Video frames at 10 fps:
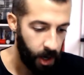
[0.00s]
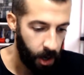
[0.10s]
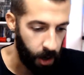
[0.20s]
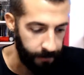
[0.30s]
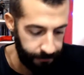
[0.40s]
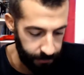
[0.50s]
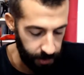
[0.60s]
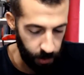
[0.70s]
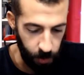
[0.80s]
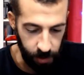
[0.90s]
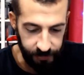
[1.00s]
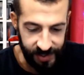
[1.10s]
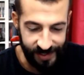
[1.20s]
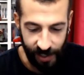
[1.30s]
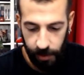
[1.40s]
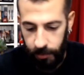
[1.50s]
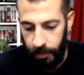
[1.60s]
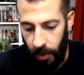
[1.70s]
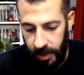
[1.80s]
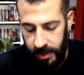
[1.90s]
of one of the standout
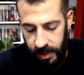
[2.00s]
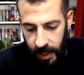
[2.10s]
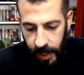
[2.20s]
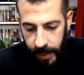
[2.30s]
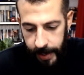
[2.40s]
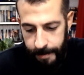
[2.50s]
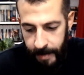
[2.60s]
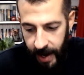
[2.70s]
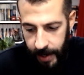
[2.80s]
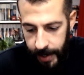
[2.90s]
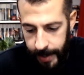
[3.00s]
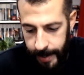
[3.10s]
points in my